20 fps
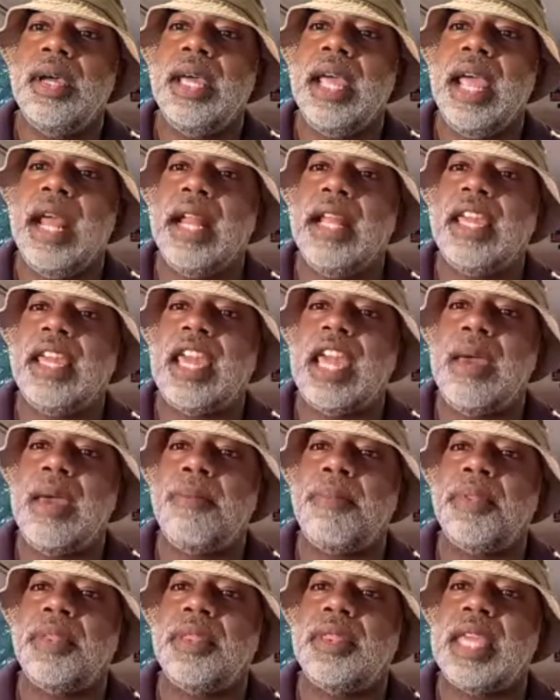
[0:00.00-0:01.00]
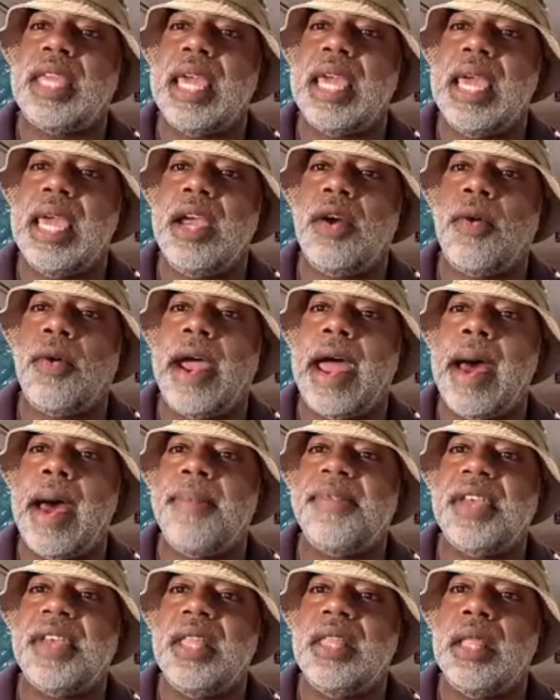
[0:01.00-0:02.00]
and keep the
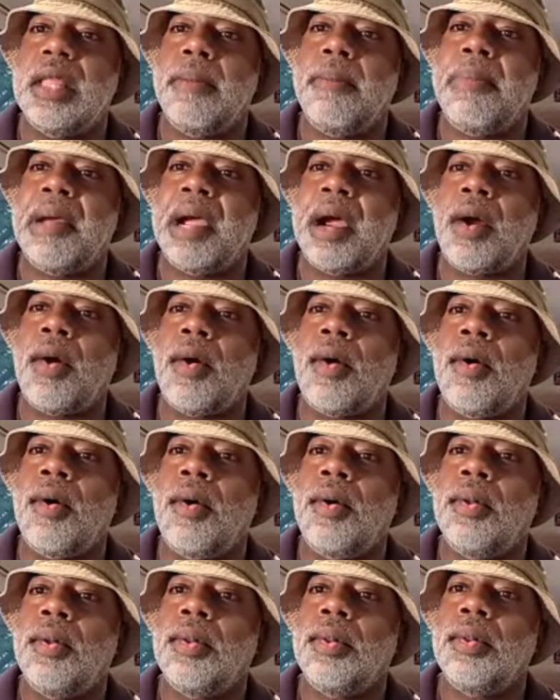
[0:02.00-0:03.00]
crabs in the barrel.